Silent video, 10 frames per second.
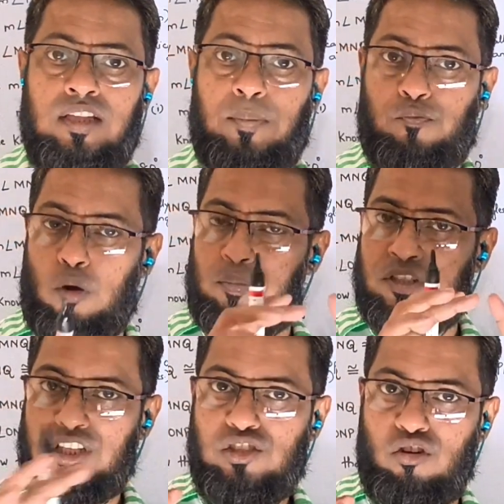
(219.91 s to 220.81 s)
that
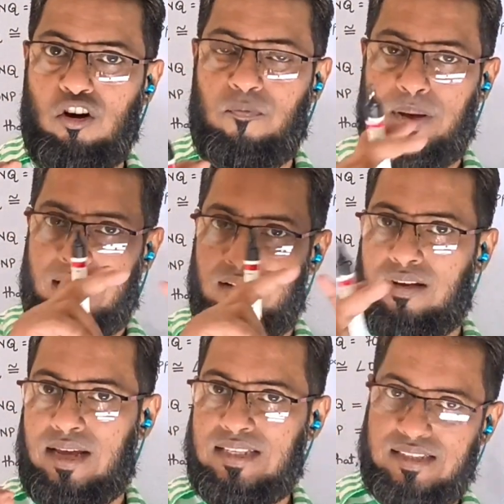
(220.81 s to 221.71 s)
properties of parallel
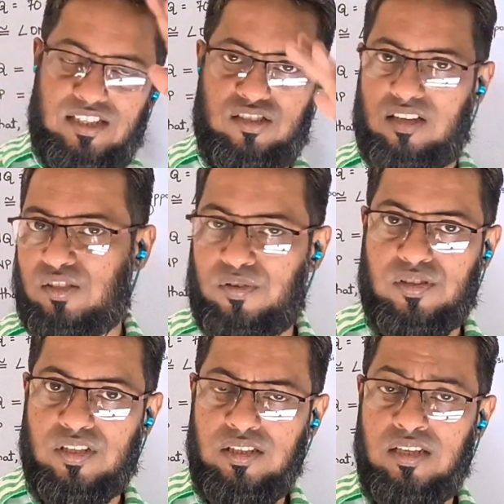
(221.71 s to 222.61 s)
lines and
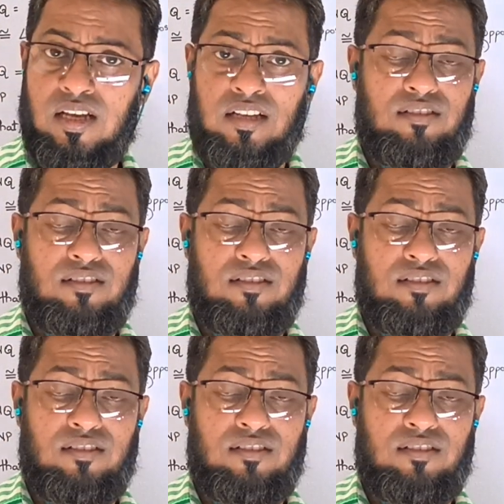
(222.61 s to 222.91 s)
transversals.